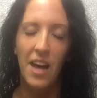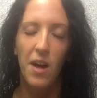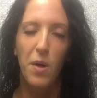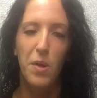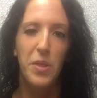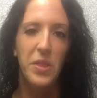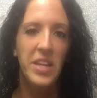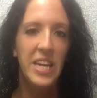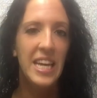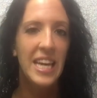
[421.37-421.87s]

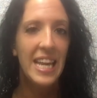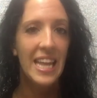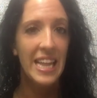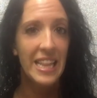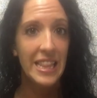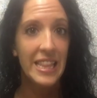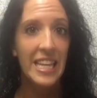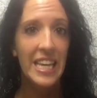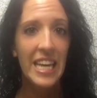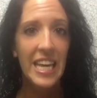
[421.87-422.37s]
healthy,
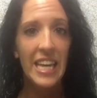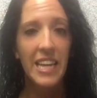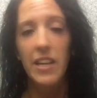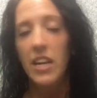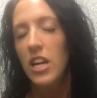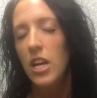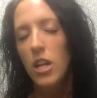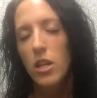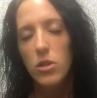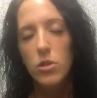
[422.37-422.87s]
getting lean,
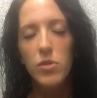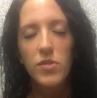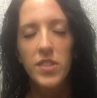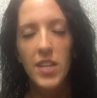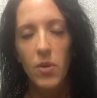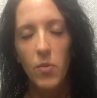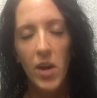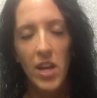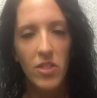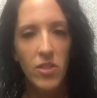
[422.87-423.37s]

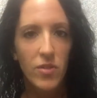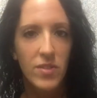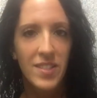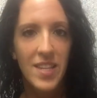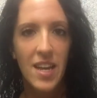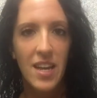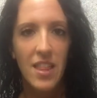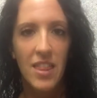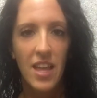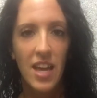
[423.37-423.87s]
losing weight, those
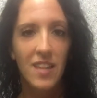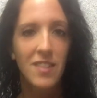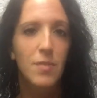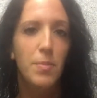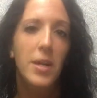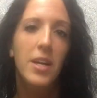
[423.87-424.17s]
kind of things.